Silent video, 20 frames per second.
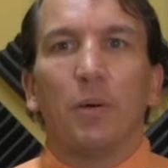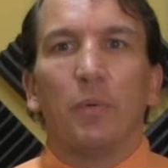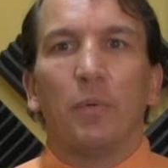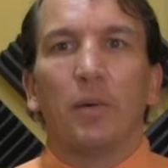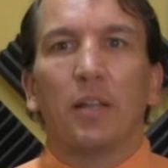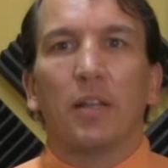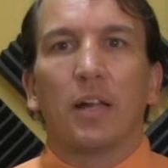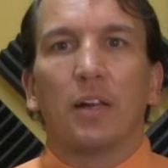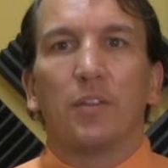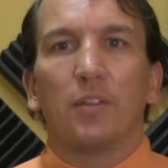
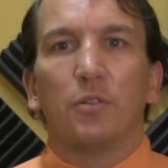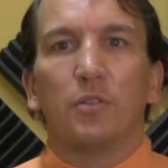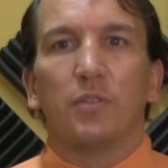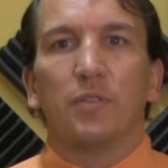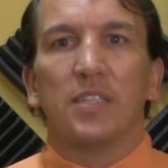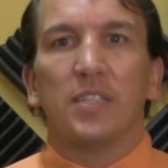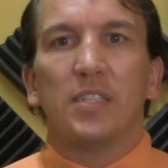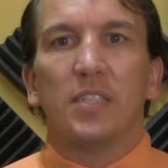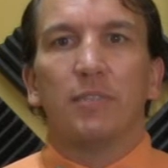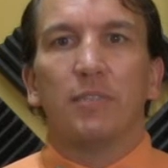a lot of those
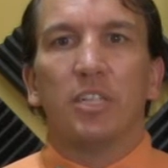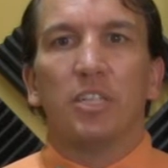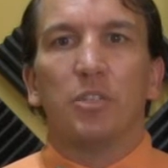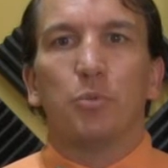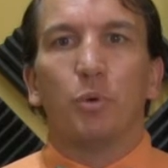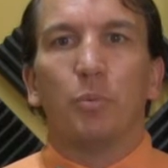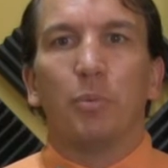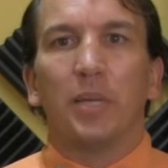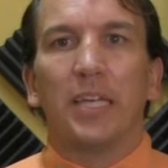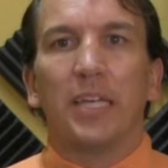
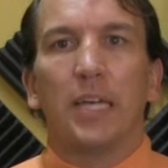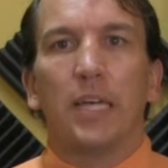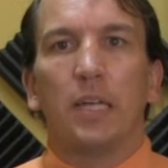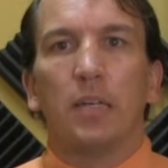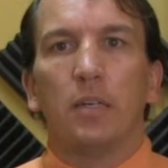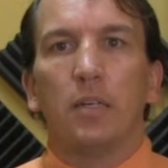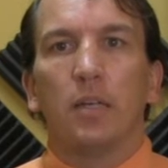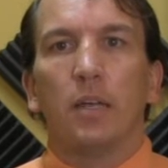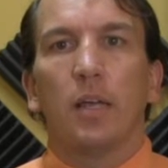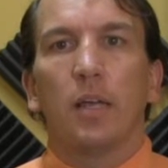festivities will
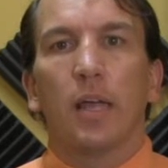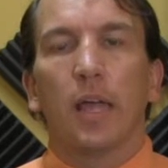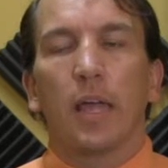begin,